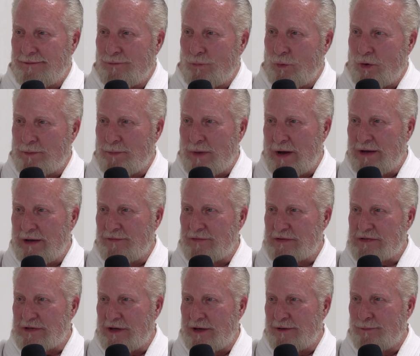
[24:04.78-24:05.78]
One might
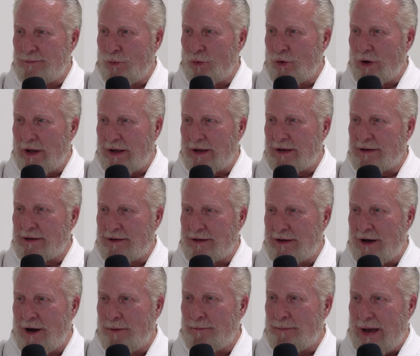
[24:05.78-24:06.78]
even say more like
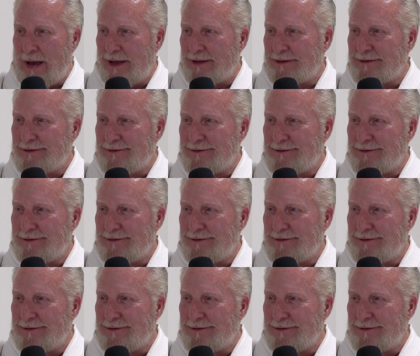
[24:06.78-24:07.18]
combat.